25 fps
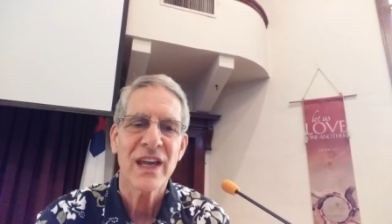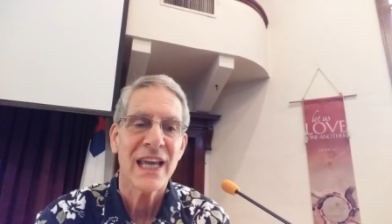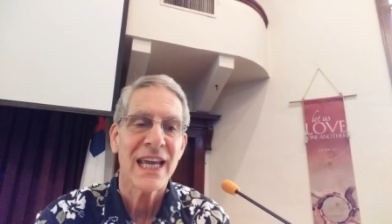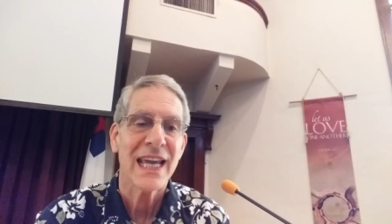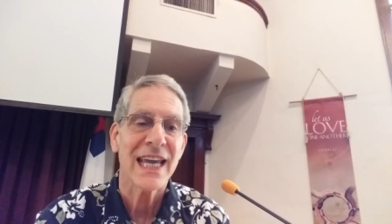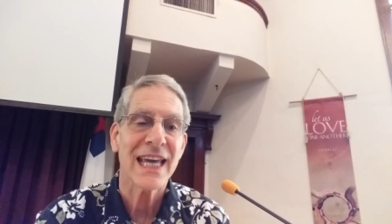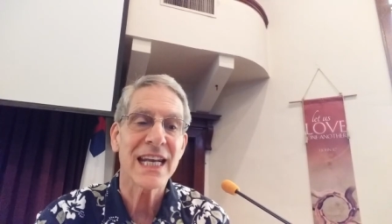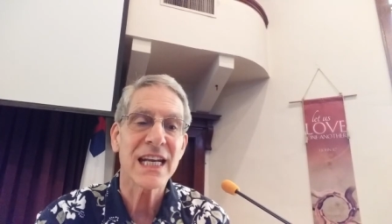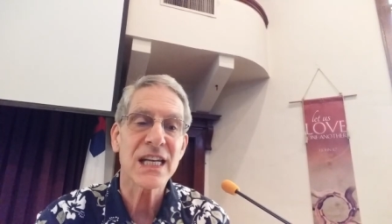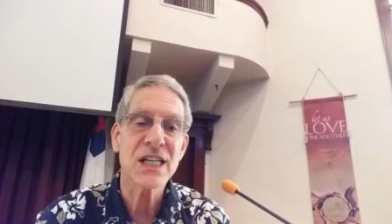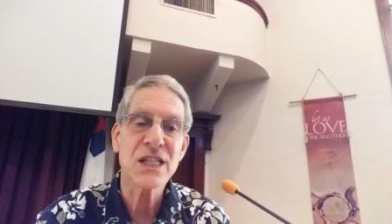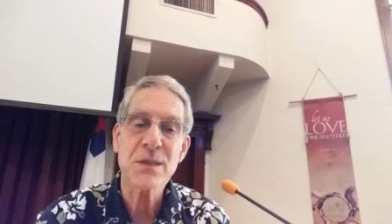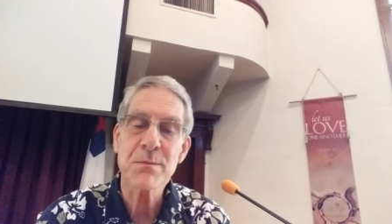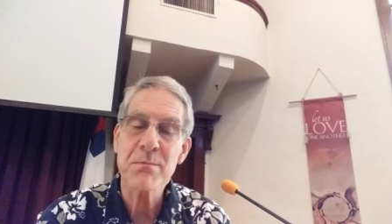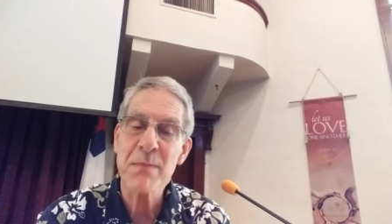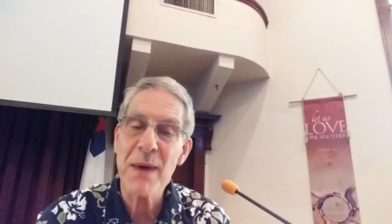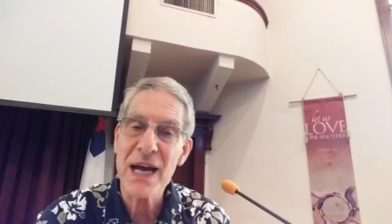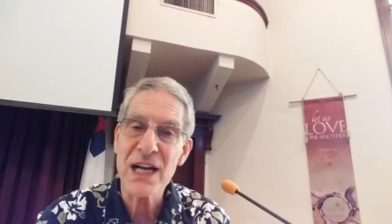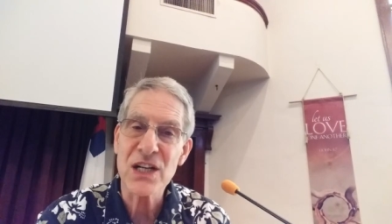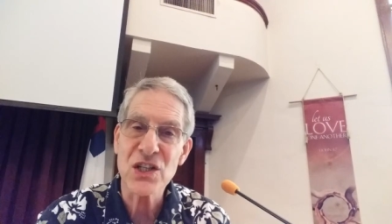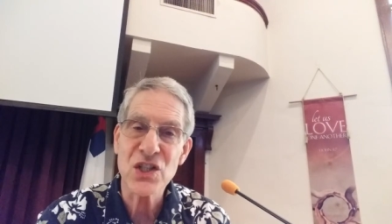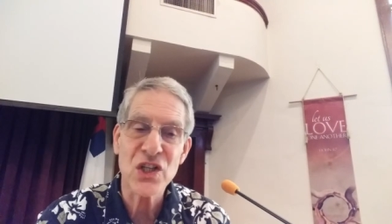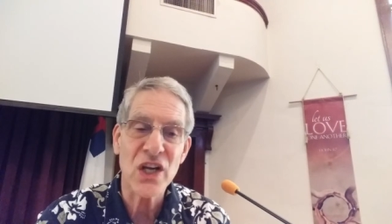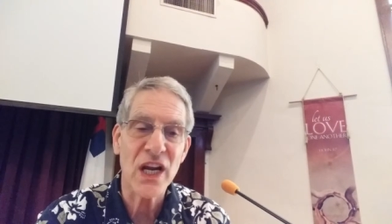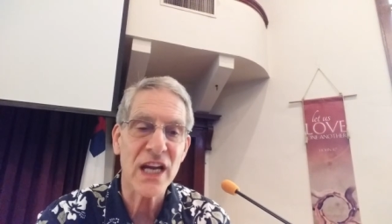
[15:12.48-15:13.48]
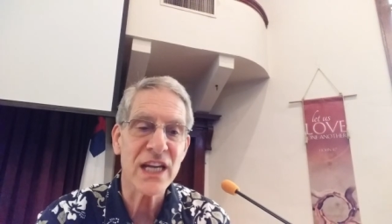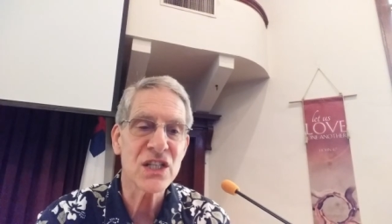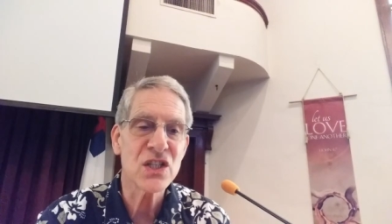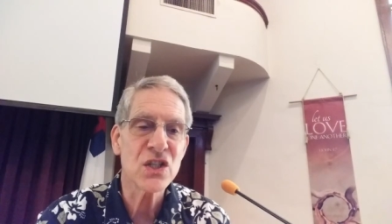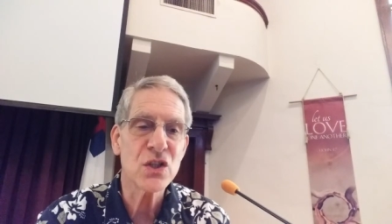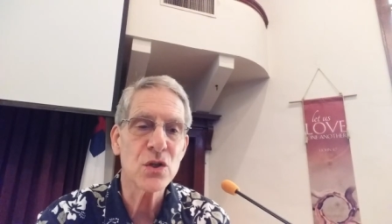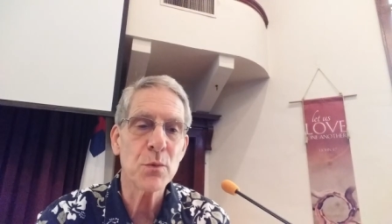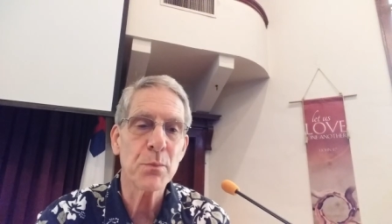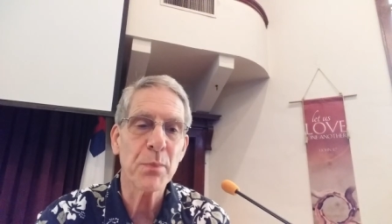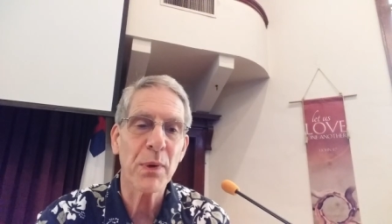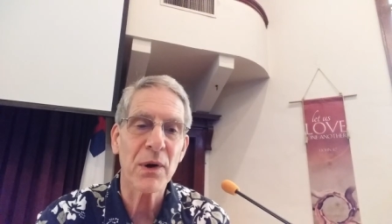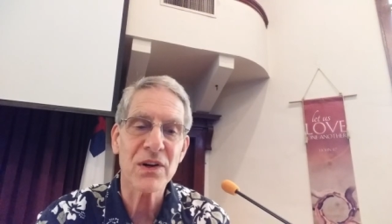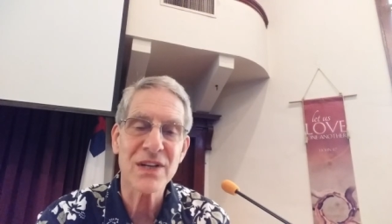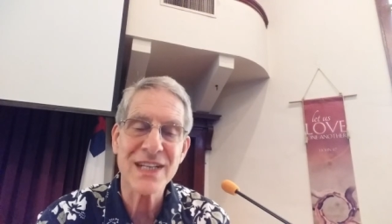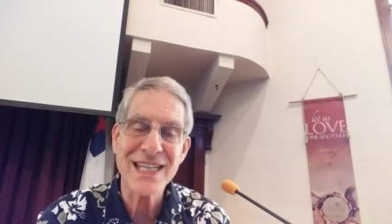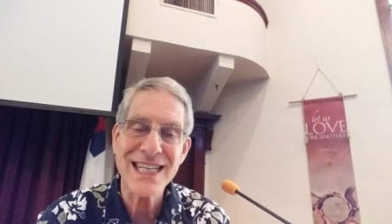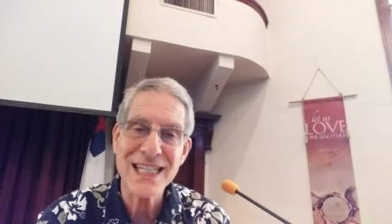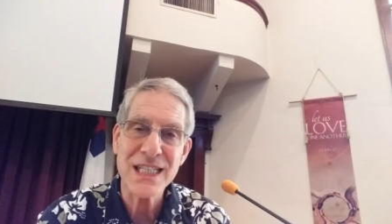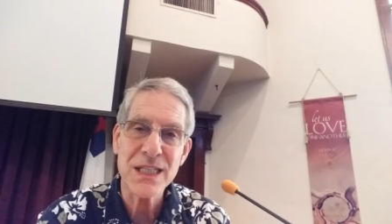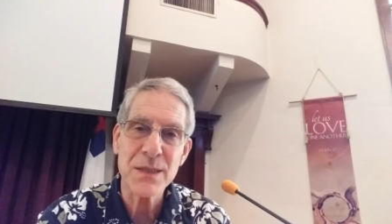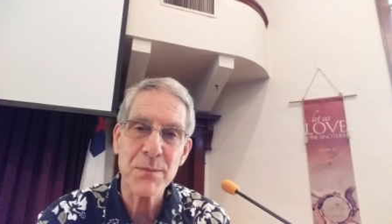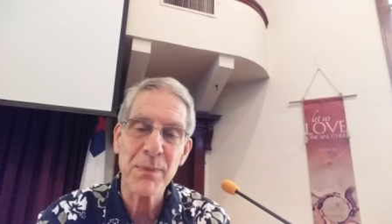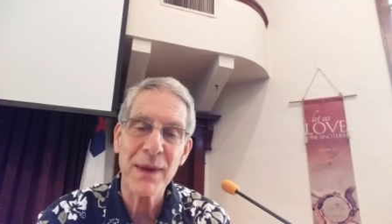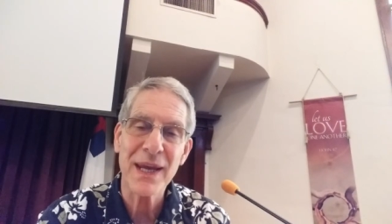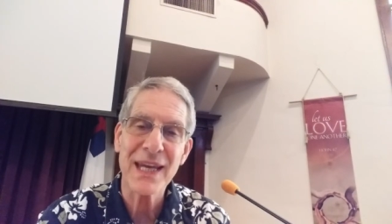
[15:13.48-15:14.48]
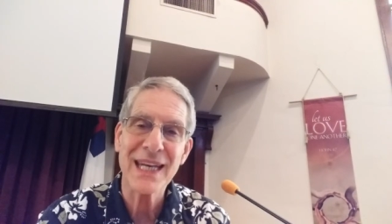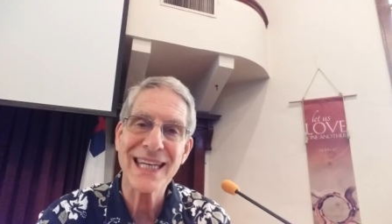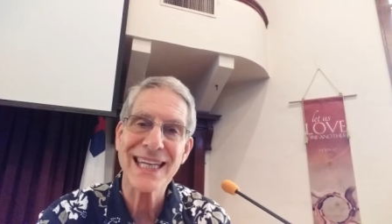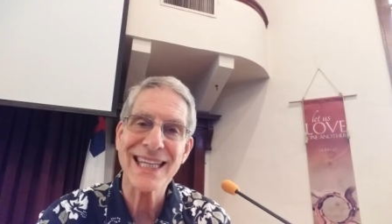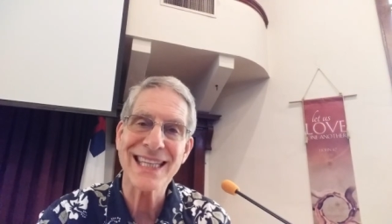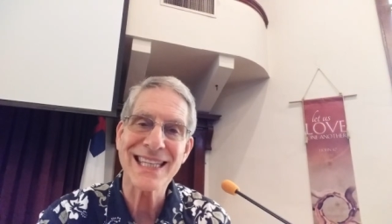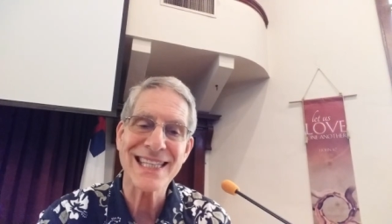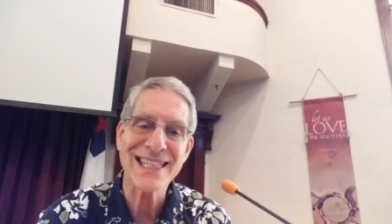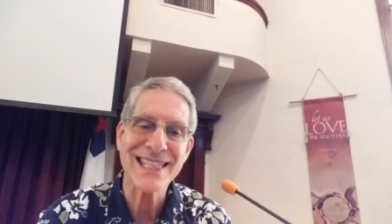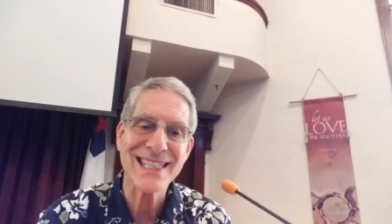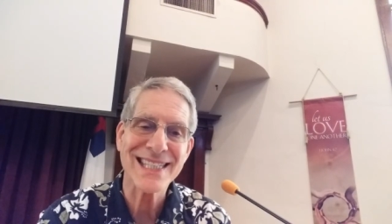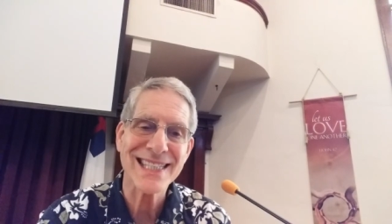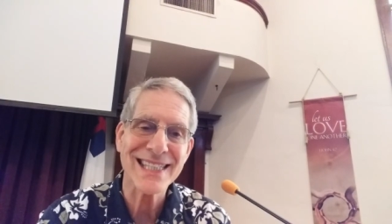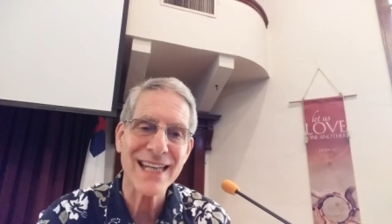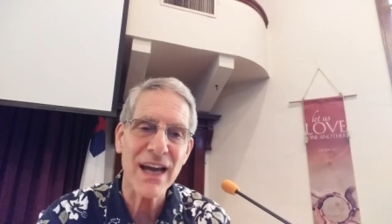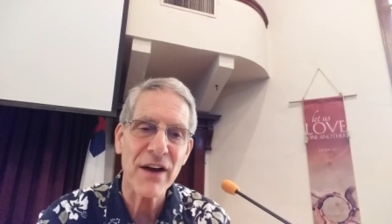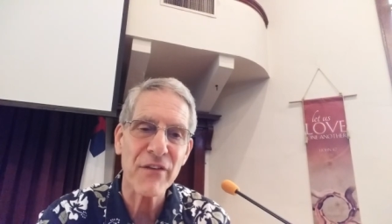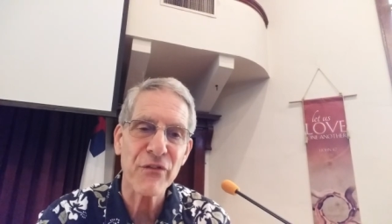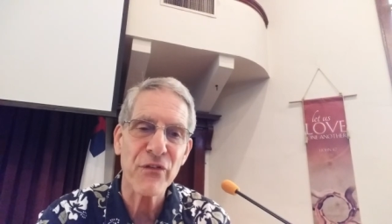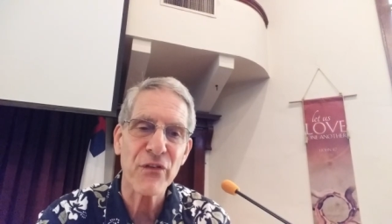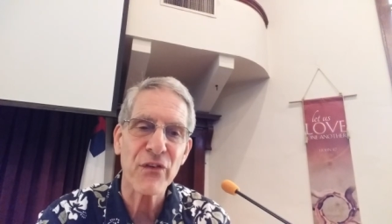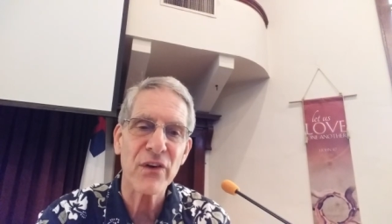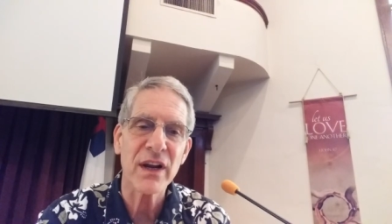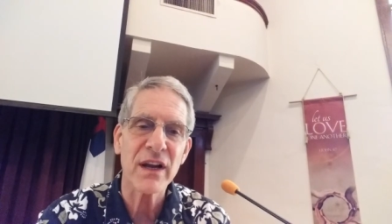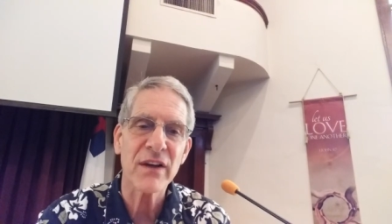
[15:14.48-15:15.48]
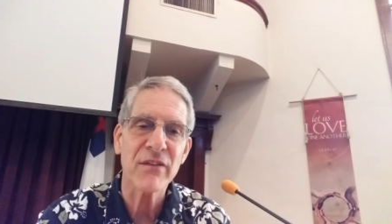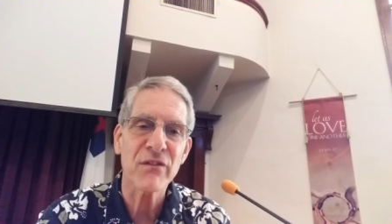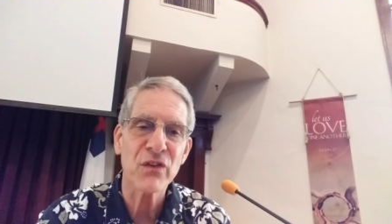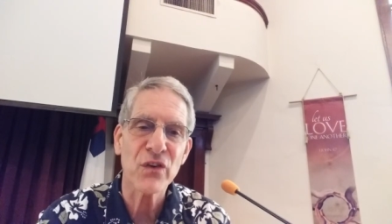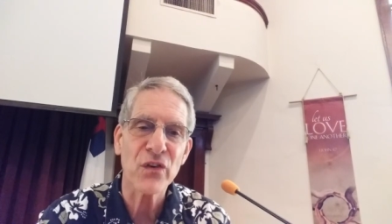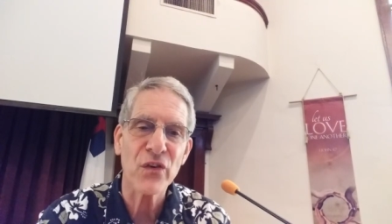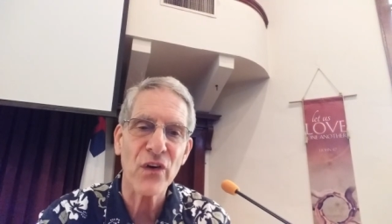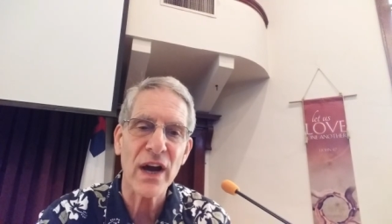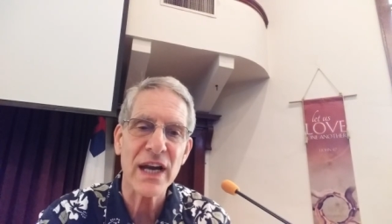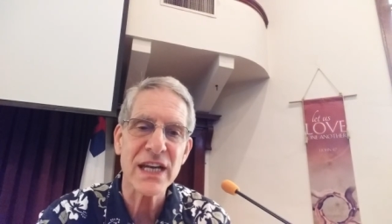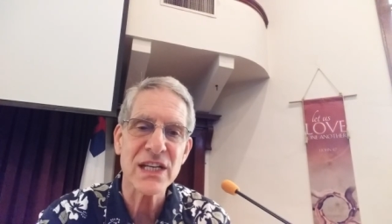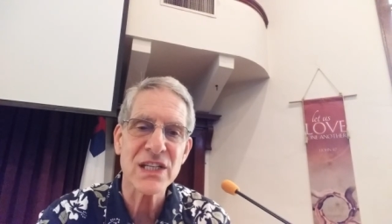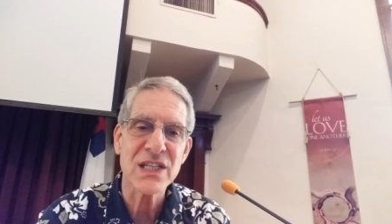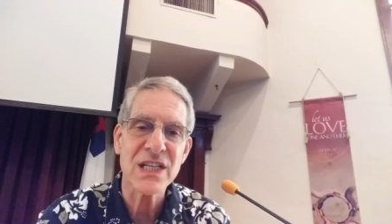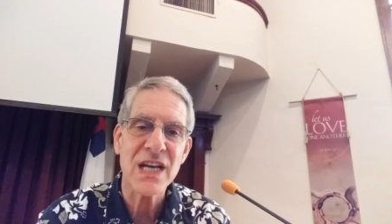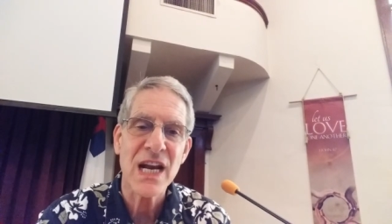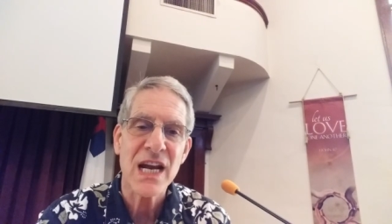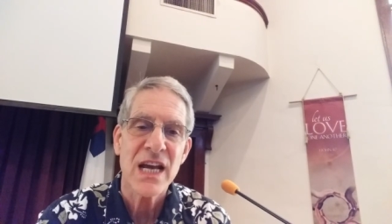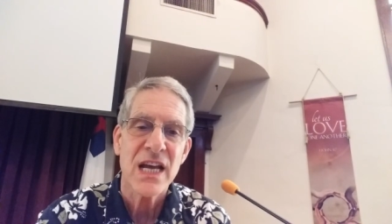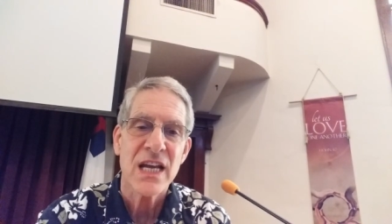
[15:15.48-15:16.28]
inasmuch as you participate in the suffering of Christ,